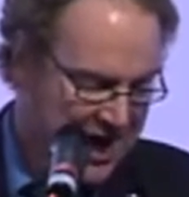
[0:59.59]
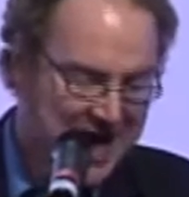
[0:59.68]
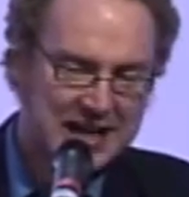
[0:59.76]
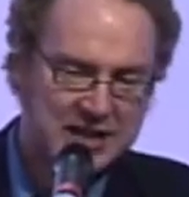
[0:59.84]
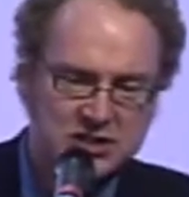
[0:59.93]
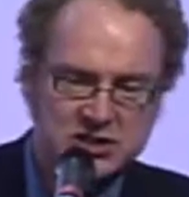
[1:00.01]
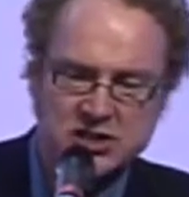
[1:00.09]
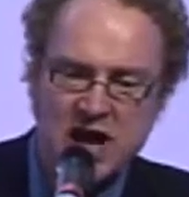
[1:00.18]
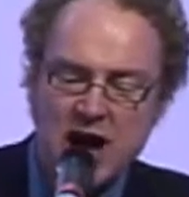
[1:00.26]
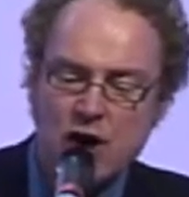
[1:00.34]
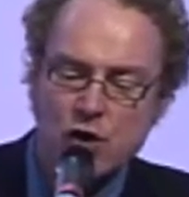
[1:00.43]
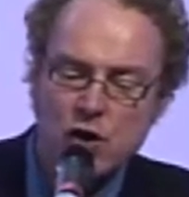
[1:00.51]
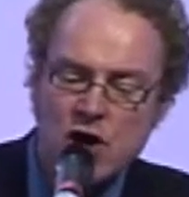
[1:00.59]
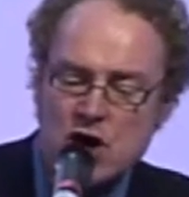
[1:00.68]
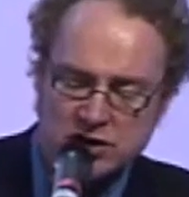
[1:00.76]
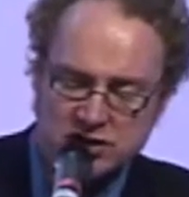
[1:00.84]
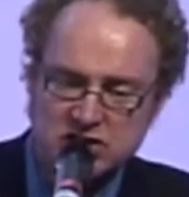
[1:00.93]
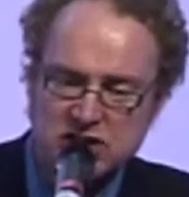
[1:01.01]
and you know
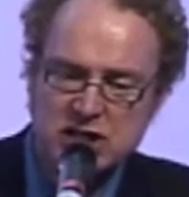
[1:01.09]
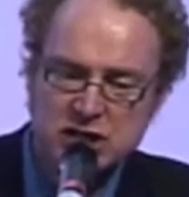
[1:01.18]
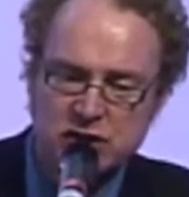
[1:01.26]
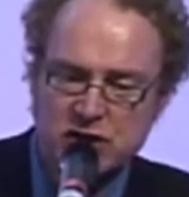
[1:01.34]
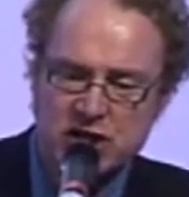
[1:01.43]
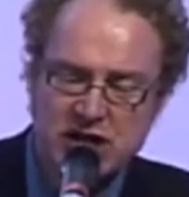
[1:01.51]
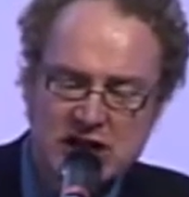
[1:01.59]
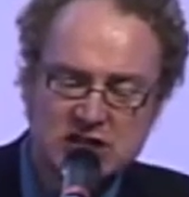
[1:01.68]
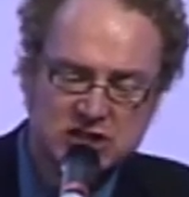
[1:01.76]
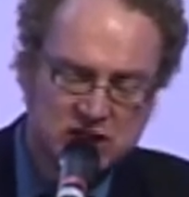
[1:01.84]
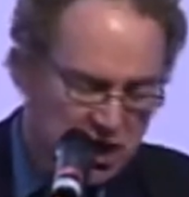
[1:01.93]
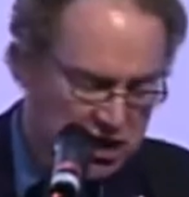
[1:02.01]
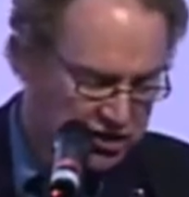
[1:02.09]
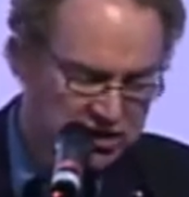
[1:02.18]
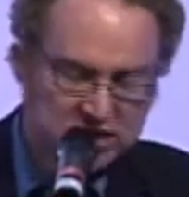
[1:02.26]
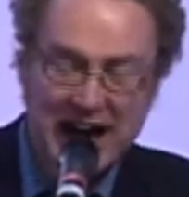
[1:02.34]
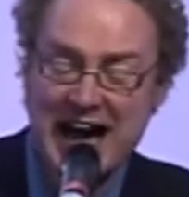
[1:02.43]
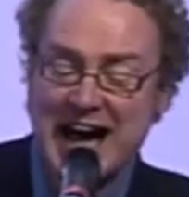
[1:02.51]
the secret is
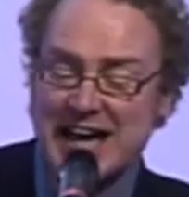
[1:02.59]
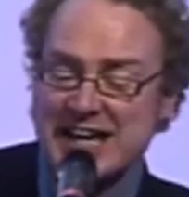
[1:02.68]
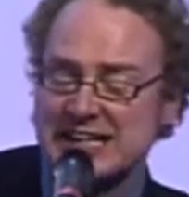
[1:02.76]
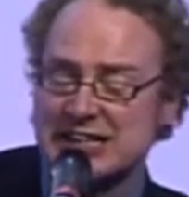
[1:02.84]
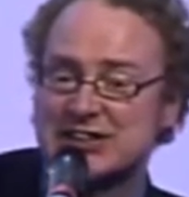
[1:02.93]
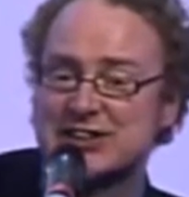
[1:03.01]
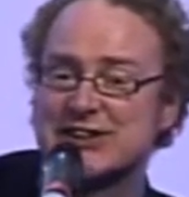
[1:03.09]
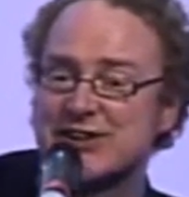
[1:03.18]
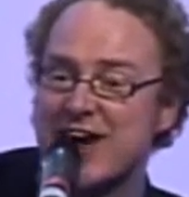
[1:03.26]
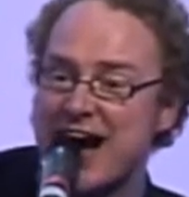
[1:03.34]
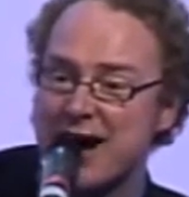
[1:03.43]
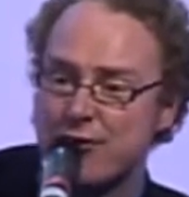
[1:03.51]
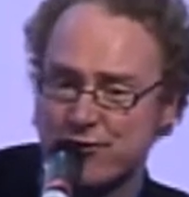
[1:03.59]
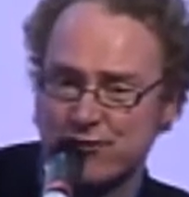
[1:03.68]
deciding to have